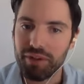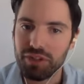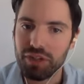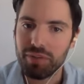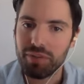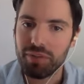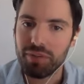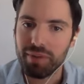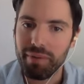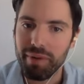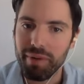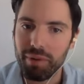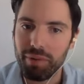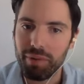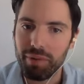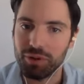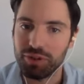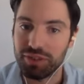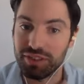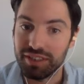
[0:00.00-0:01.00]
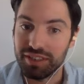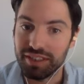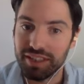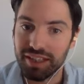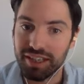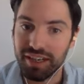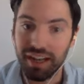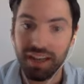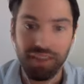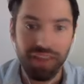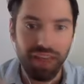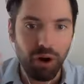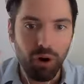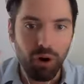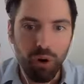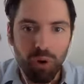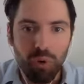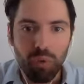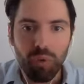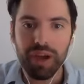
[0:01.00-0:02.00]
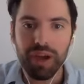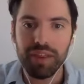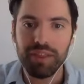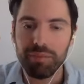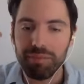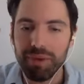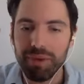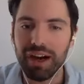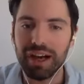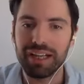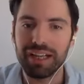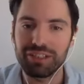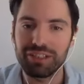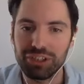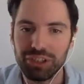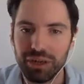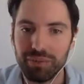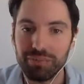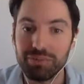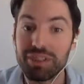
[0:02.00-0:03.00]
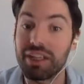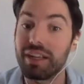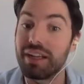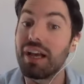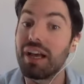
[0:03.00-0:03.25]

This is going to make me a better person. Da, da, da, da. That whole way the mind jumps in.